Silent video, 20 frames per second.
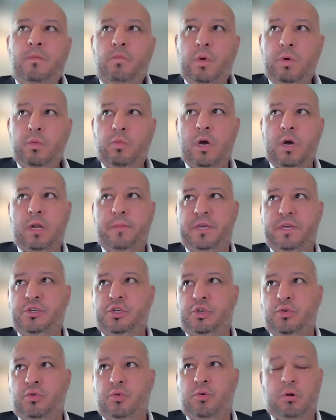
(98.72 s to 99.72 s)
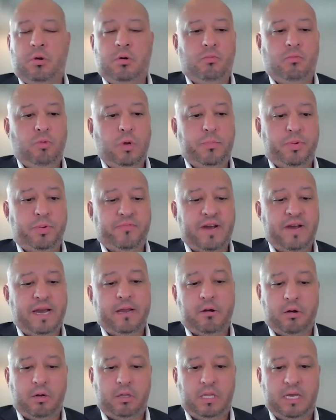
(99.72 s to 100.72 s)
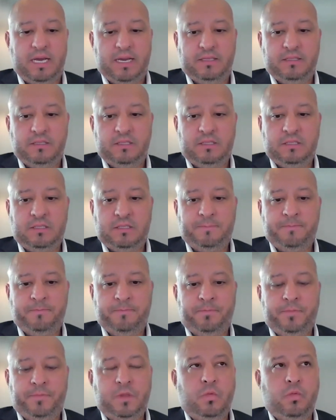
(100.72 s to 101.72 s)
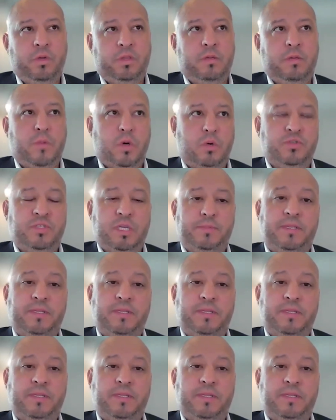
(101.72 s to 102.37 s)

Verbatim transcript: We want to make sure we provide our clients with the most mm-hmm.